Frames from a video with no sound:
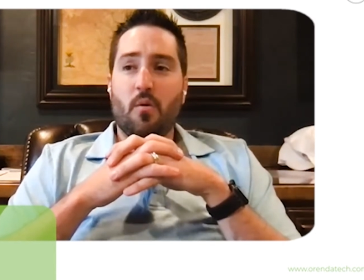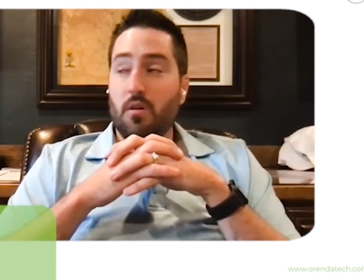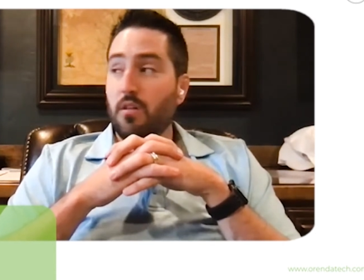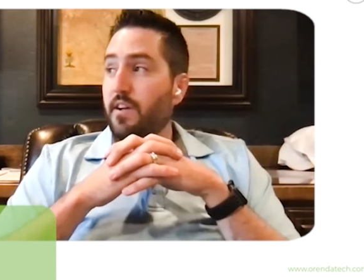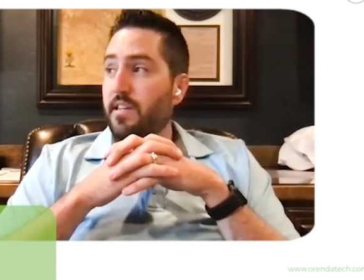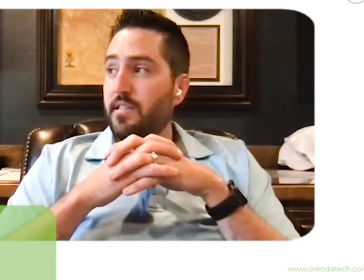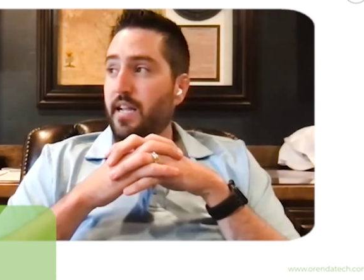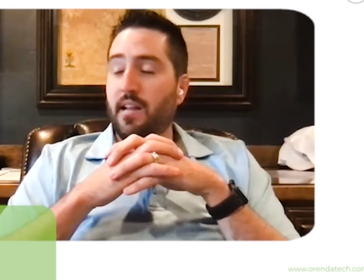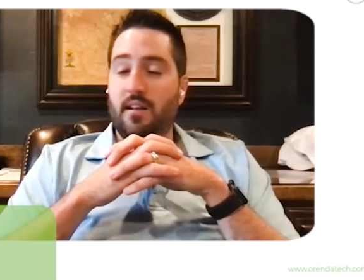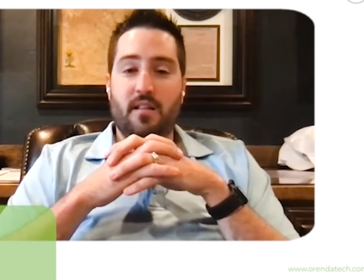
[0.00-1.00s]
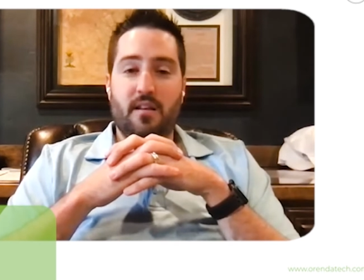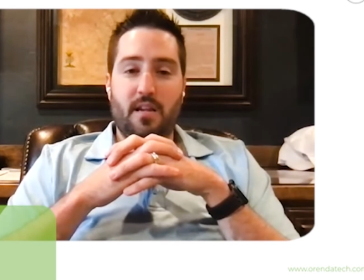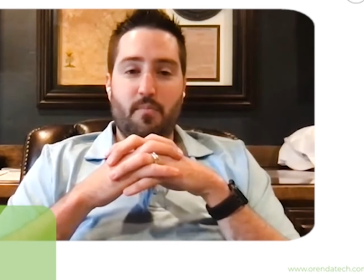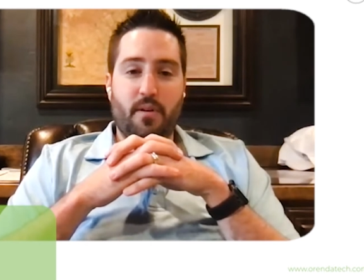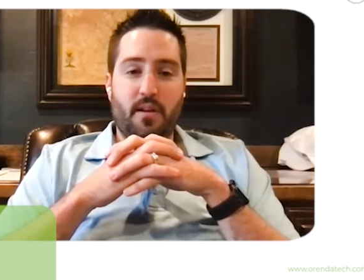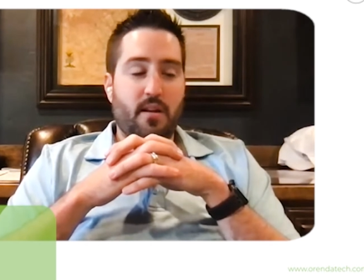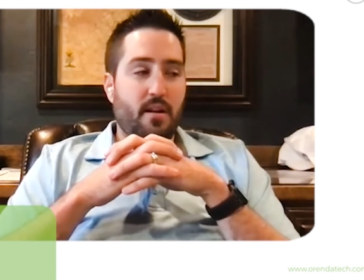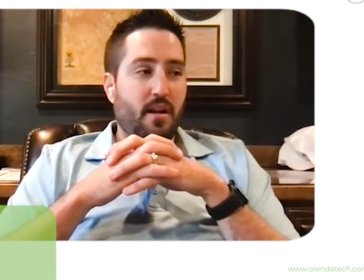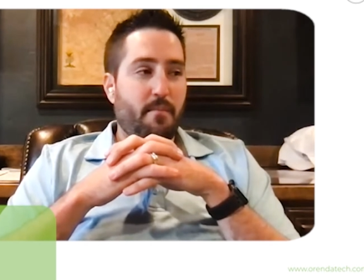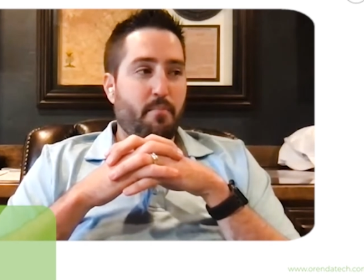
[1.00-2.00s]
well, if I stand in the deep end
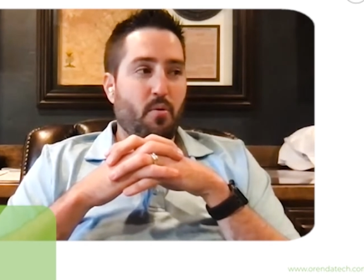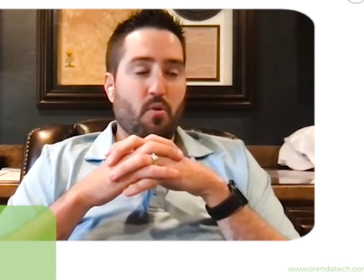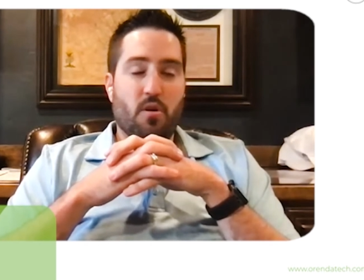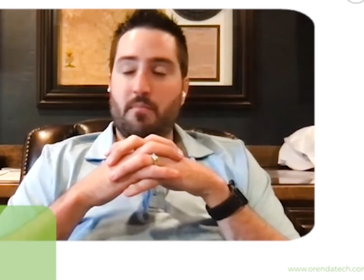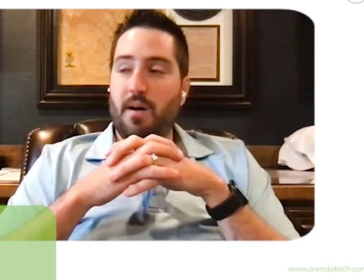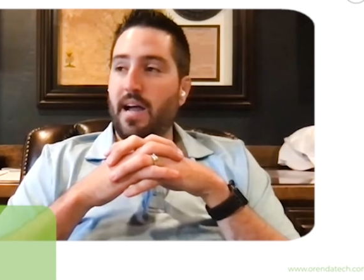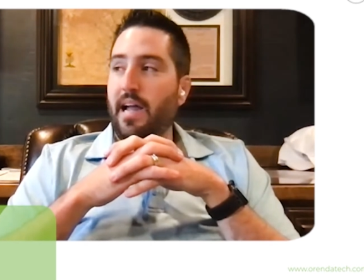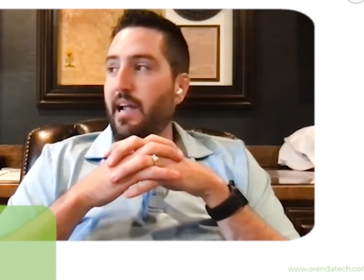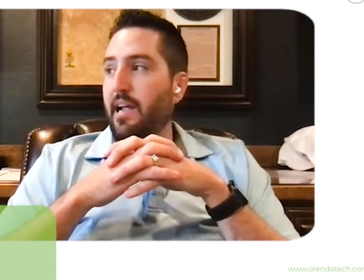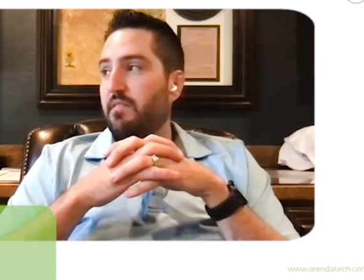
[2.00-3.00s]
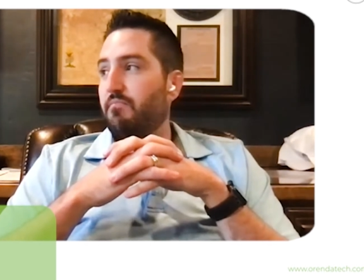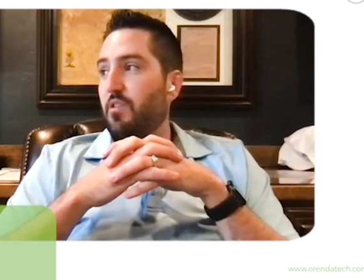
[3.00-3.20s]
and I pour my